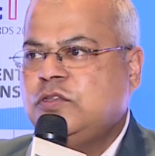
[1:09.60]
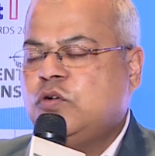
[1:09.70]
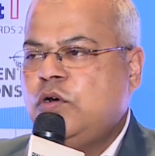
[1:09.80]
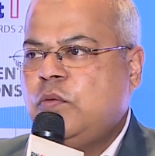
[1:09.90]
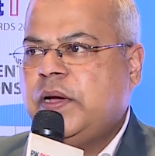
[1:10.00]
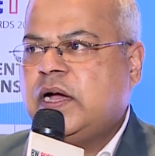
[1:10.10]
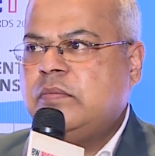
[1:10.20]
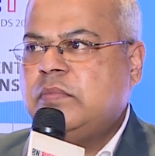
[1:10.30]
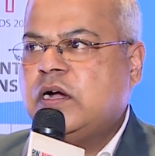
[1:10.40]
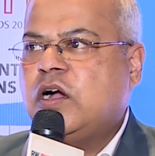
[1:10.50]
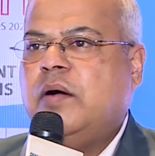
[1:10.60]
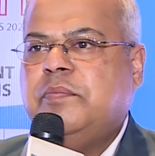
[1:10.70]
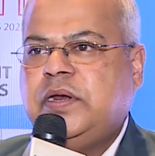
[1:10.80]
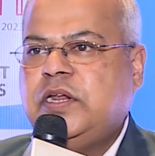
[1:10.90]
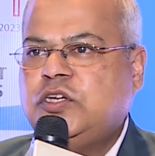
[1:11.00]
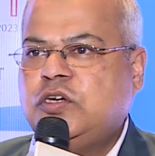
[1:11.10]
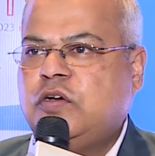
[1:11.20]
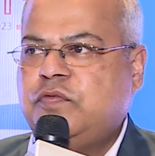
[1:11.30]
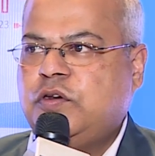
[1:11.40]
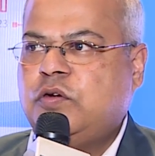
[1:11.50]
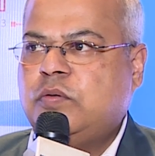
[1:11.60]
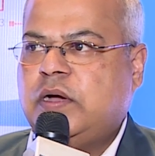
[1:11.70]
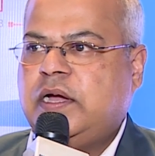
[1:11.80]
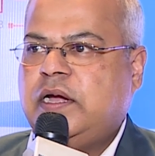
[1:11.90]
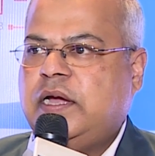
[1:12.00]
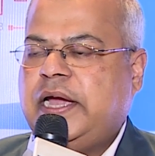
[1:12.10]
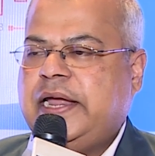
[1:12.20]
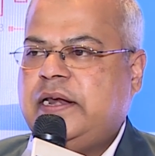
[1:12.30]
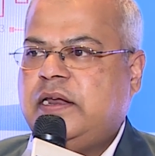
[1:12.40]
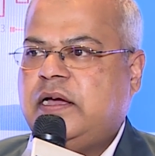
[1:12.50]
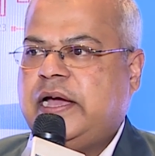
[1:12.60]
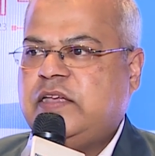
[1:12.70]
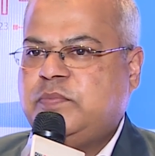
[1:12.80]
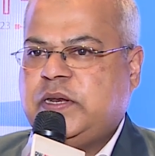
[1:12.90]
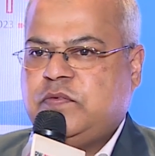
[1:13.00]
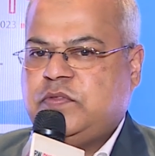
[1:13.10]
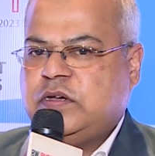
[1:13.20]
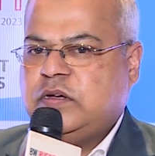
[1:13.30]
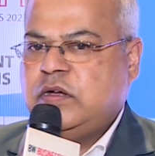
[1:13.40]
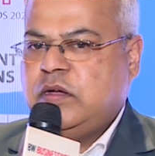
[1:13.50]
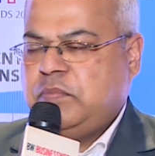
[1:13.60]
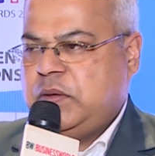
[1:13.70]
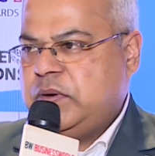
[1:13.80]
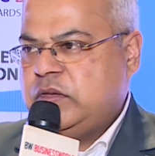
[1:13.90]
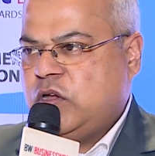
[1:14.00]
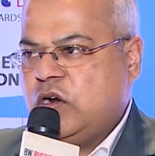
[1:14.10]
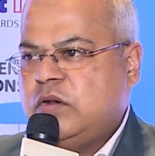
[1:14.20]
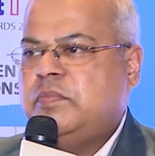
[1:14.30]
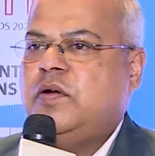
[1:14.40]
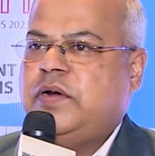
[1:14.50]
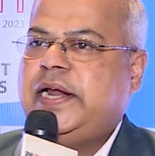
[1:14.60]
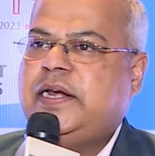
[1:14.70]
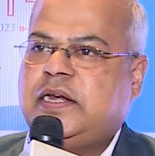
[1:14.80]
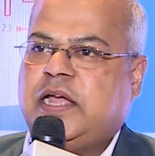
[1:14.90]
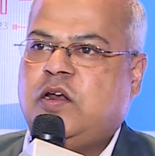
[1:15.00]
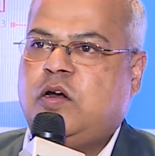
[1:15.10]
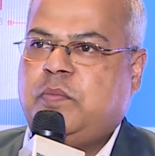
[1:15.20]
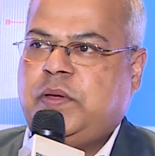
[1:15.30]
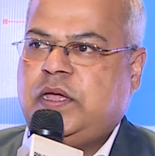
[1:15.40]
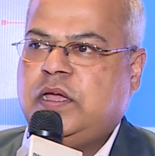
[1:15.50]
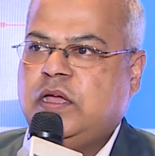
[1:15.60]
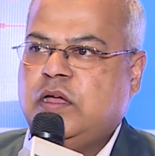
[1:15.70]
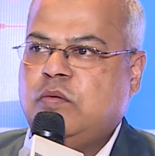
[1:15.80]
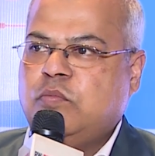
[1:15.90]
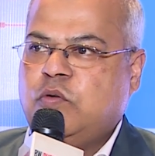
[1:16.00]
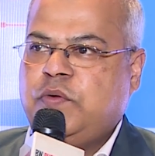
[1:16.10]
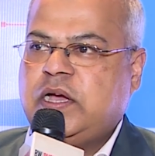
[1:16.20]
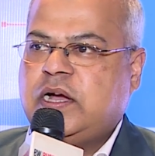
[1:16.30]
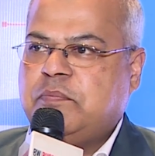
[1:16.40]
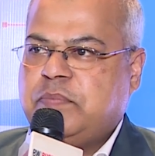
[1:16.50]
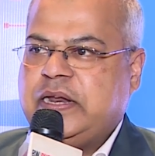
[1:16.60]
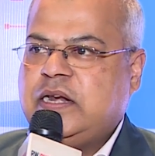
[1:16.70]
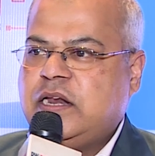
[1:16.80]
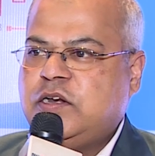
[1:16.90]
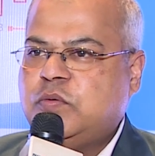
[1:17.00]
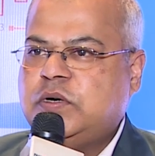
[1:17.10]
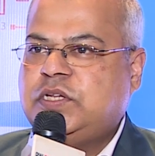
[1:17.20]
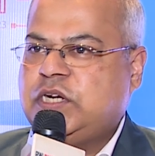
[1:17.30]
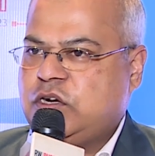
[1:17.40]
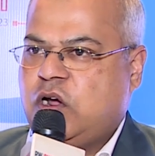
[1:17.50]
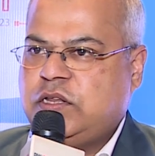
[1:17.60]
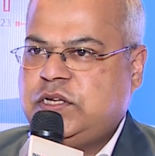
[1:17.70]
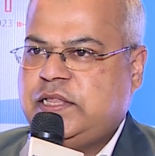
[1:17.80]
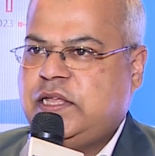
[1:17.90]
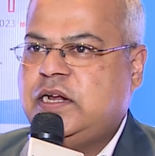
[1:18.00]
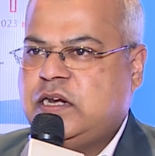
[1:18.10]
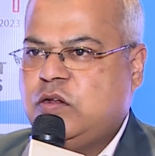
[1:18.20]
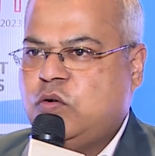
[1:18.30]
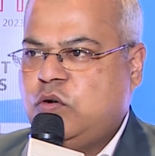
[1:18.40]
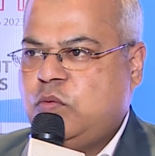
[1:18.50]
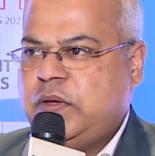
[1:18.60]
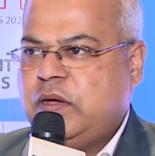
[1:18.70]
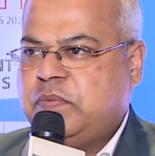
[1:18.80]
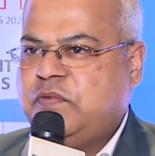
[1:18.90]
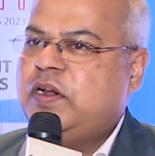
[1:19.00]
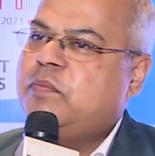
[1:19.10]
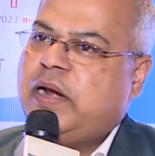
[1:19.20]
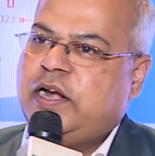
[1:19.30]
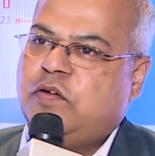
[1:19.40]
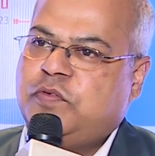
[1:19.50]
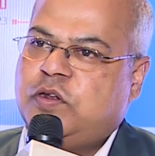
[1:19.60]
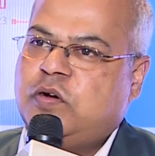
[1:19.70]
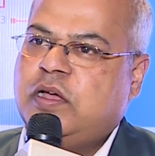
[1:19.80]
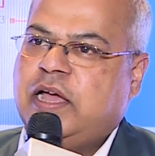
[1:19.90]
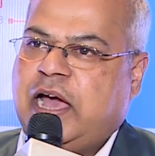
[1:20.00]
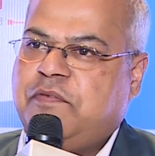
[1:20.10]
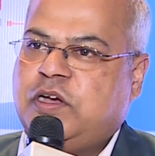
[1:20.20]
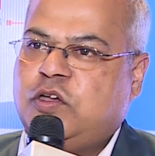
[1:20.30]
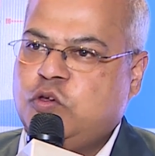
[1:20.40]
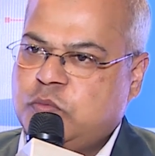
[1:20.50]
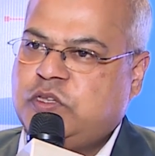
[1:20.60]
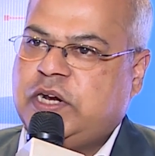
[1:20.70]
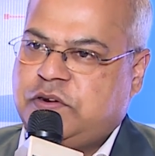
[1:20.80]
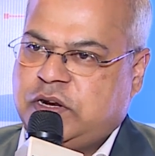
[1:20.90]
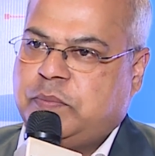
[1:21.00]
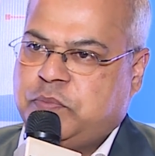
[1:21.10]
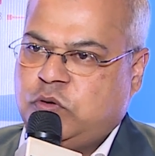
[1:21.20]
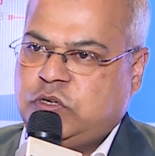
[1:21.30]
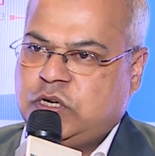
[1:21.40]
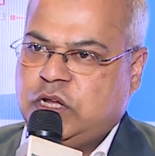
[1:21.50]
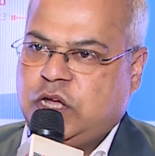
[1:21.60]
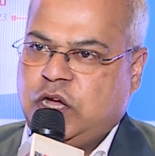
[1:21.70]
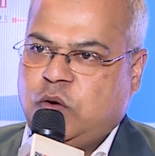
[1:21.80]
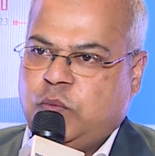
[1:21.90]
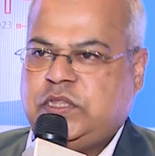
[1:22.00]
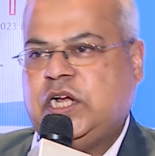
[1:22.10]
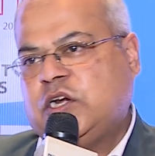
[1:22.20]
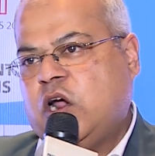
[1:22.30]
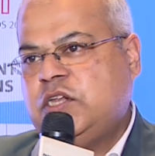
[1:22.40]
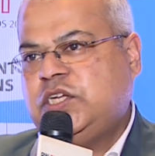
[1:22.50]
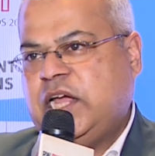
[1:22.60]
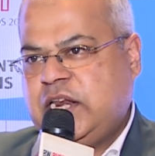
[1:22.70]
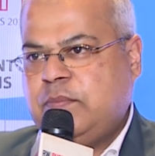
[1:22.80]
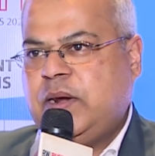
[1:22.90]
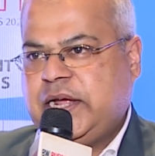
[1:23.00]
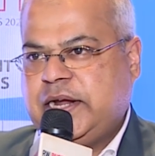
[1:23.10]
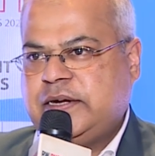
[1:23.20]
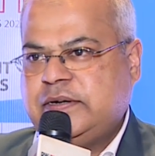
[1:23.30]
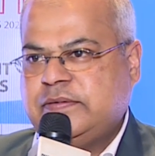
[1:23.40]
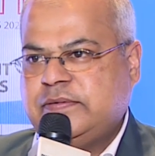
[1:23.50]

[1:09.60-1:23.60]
it's going to become a combination of as many of the people talked about, right? It cannot be moving completely towards technology. I think it's going to be a perfect blend of having a human-centric approach with technology enabling it.